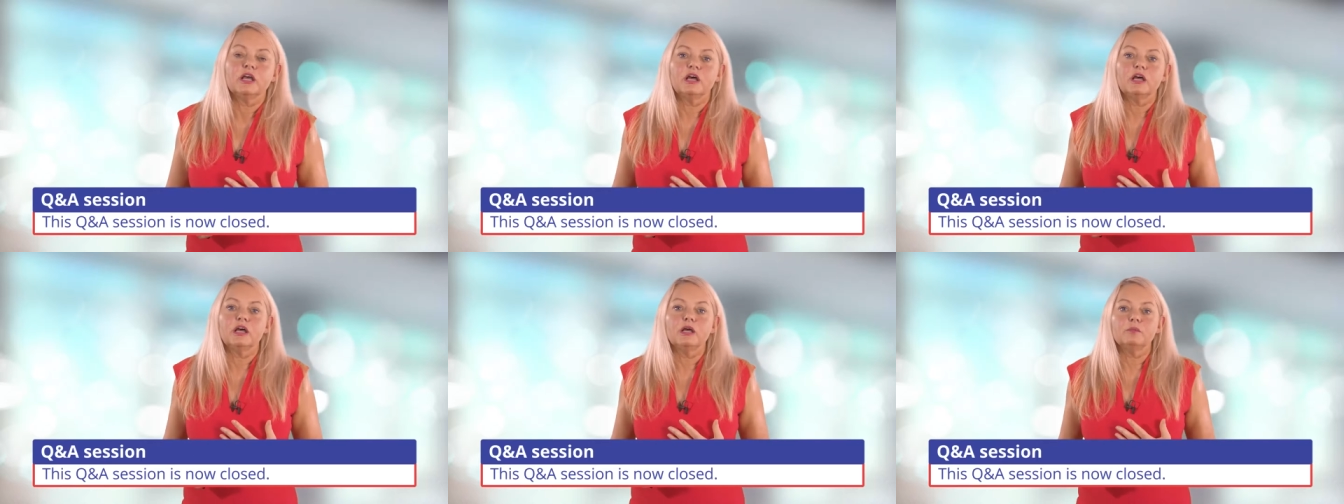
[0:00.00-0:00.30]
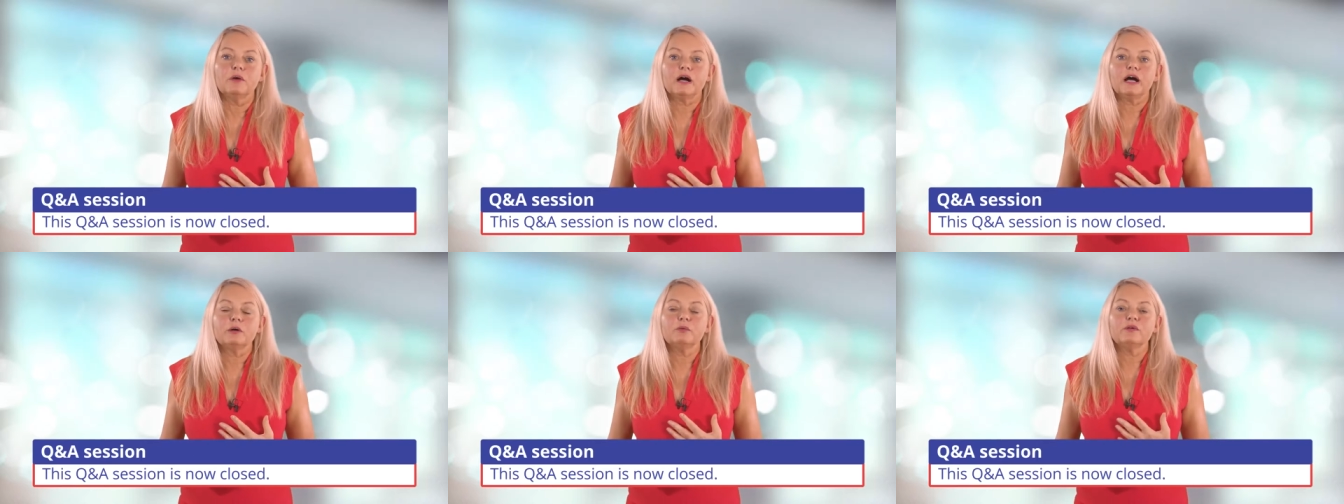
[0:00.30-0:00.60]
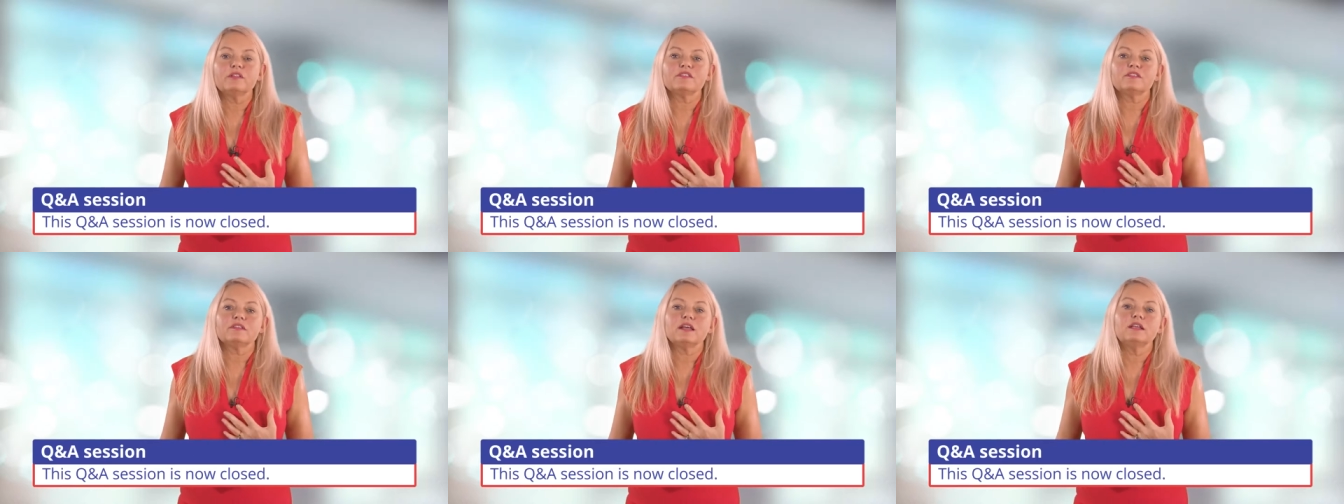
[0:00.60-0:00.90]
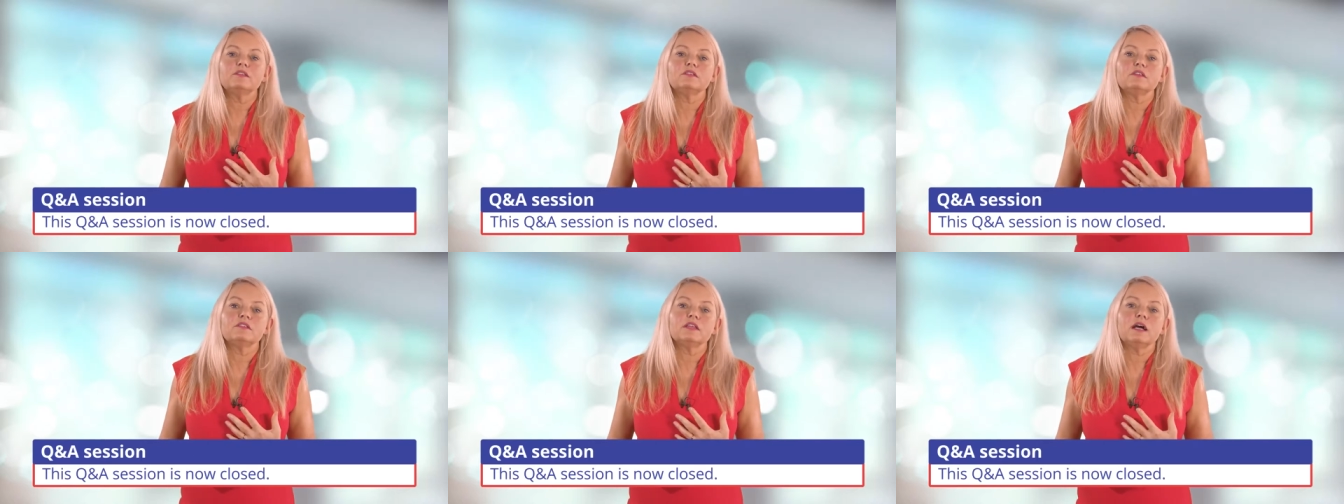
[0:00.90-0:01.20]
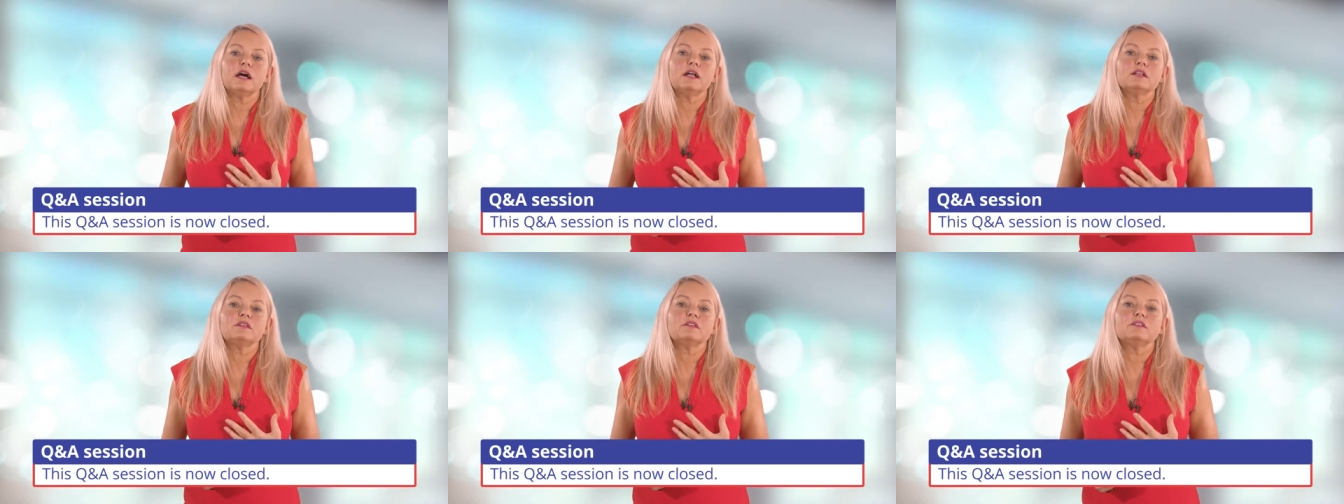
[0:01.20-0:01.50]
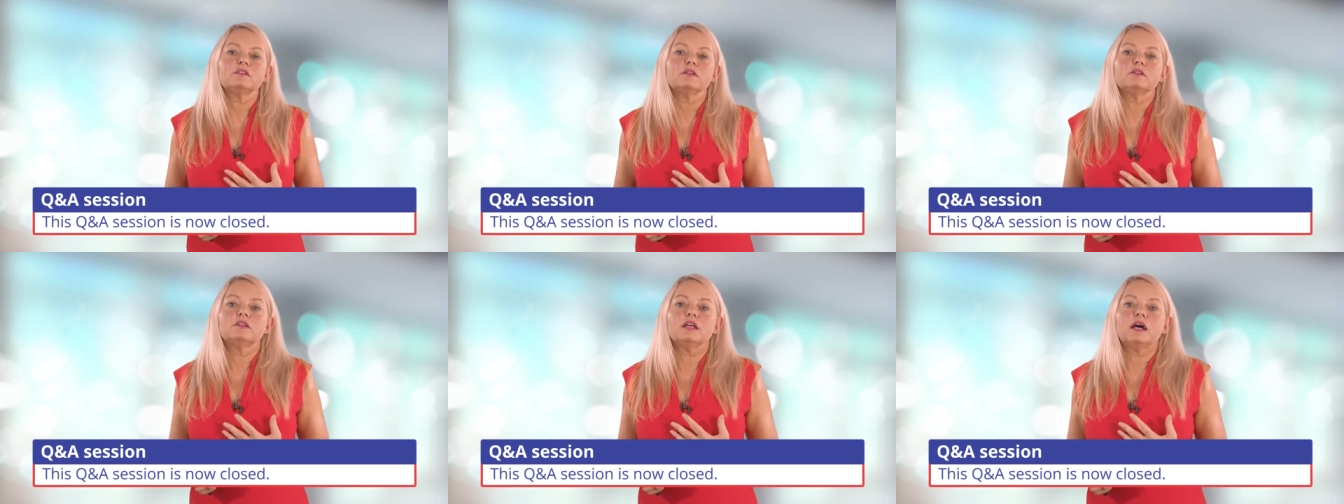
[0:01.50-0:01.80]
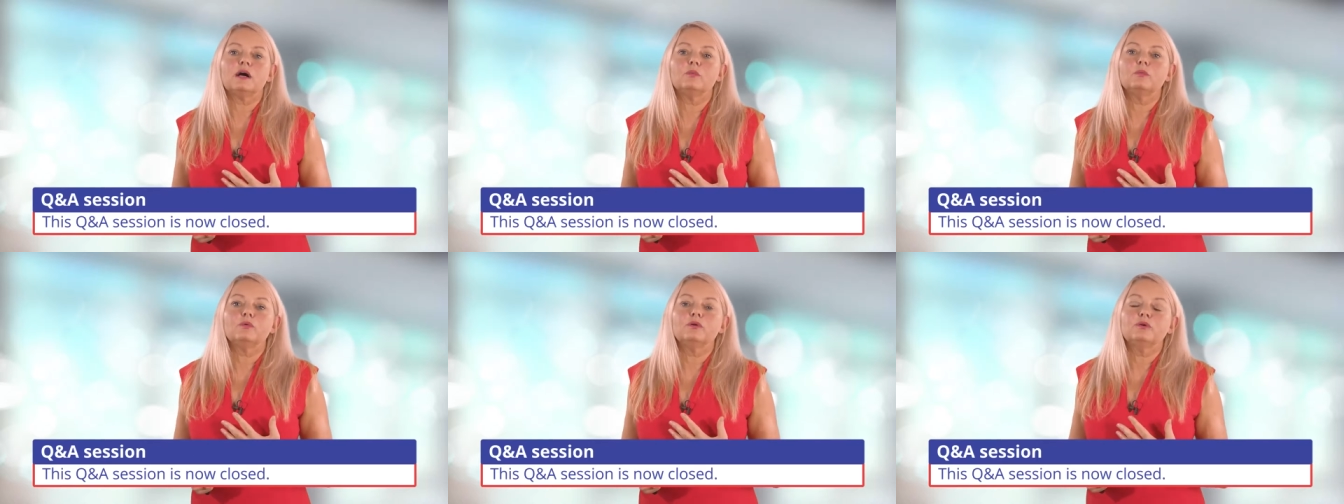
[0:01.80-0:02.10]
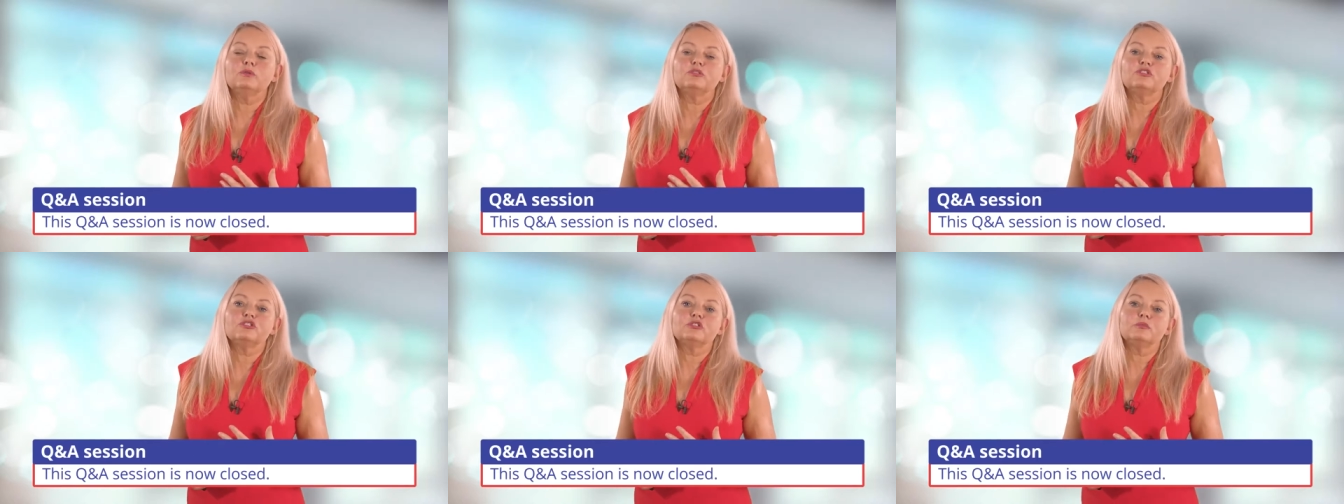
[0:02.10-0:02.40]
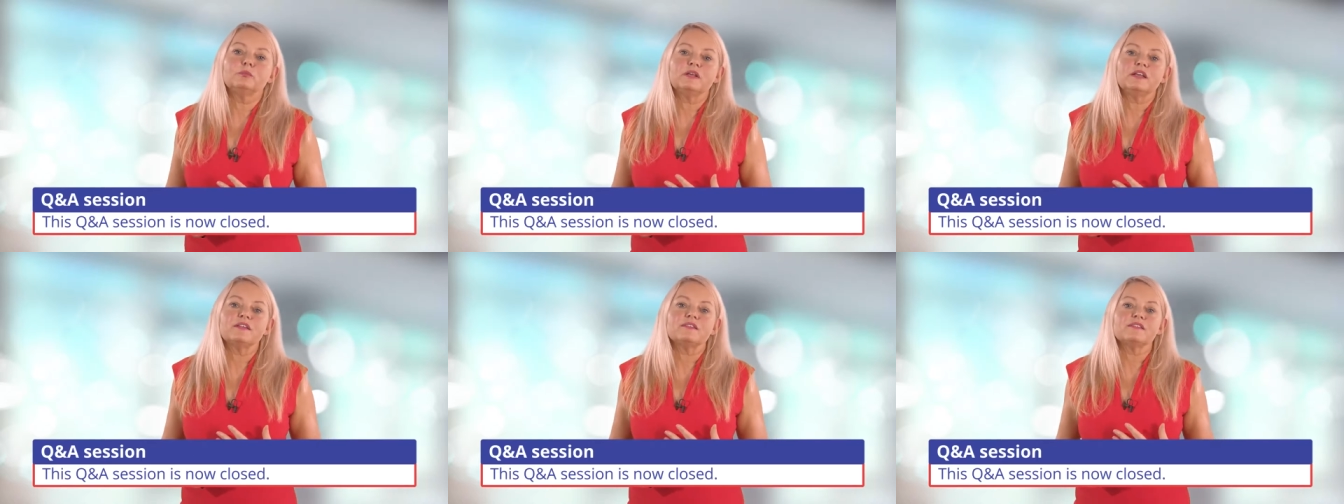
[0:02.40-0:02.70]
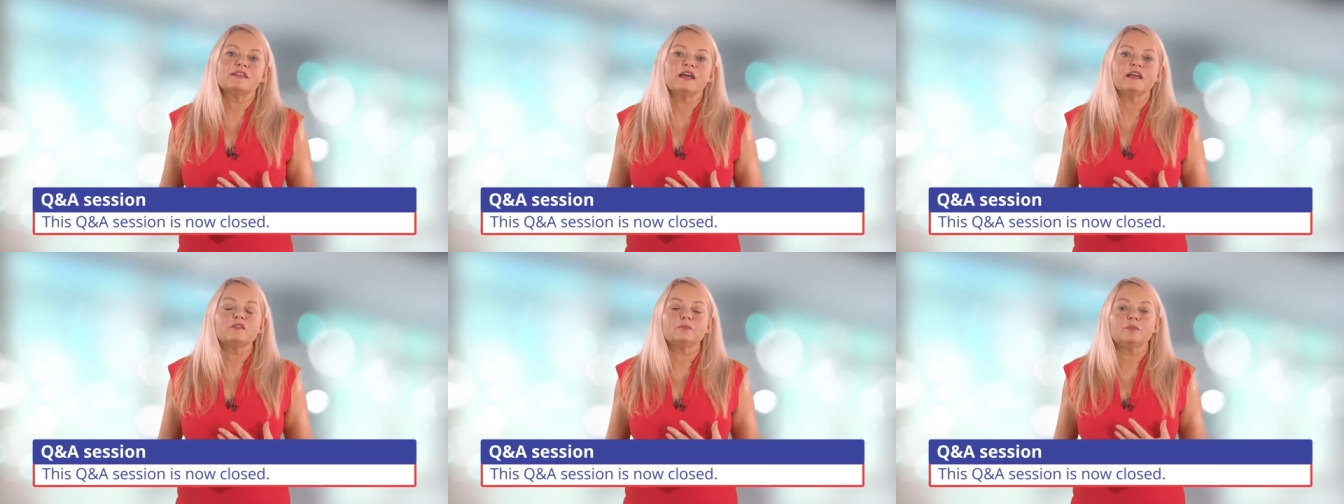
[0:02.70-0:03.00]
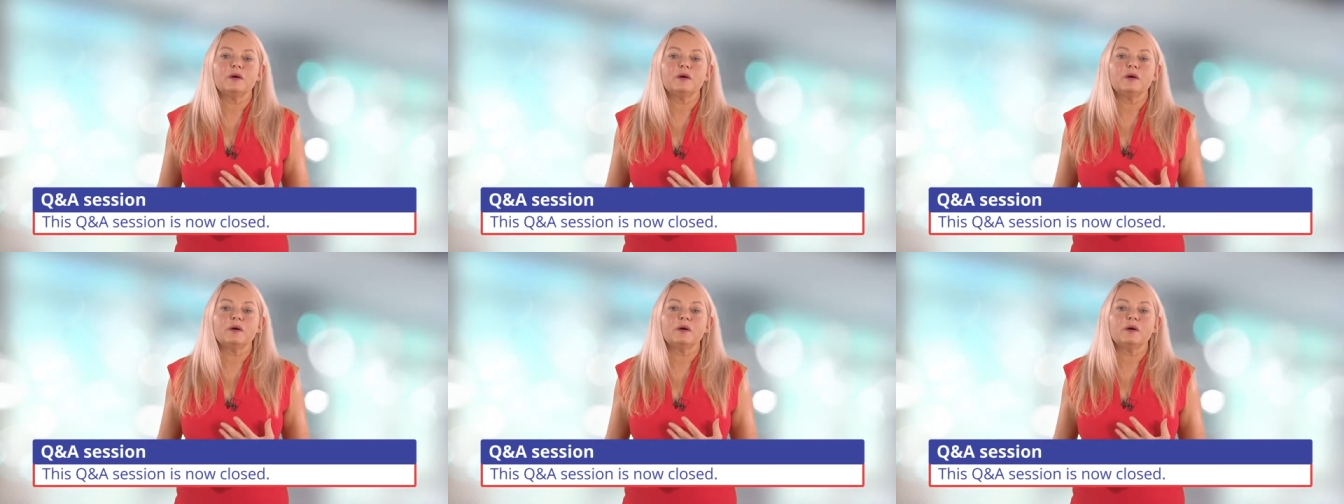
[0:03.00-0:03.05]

um, I would say that, that that wound should be assessed